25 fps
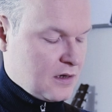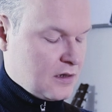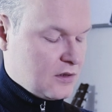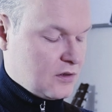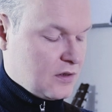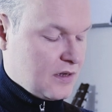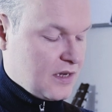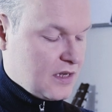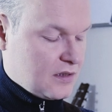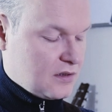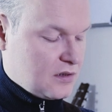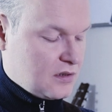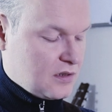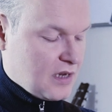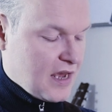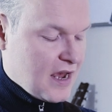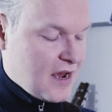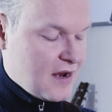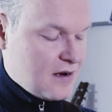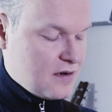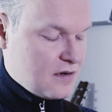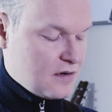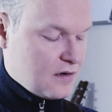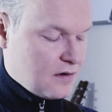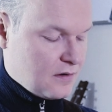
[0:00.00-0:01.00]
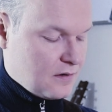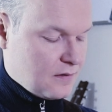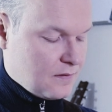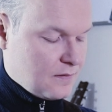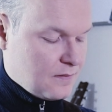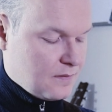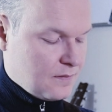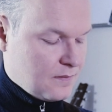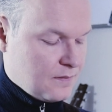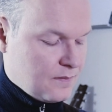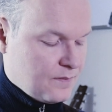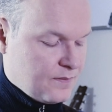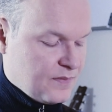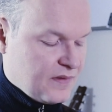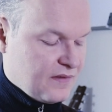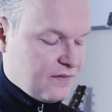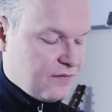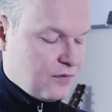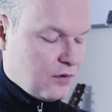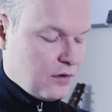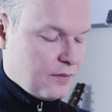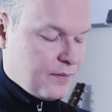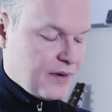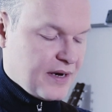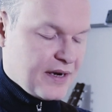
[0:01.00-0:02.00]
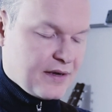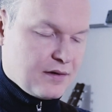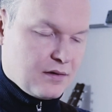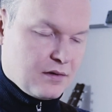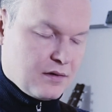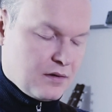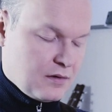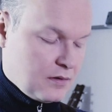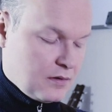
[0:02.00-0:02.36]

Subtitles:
So that's 8, followed by